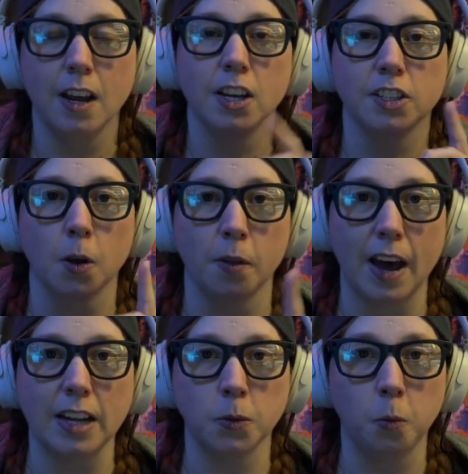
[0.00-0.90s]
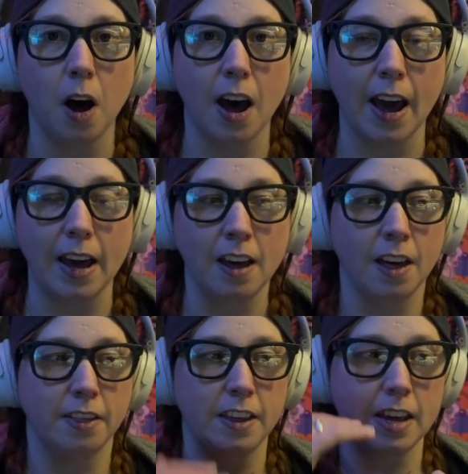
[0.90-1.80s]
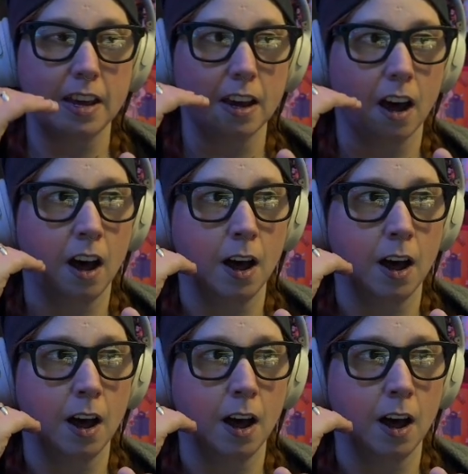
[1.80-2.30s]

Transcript: So that's why the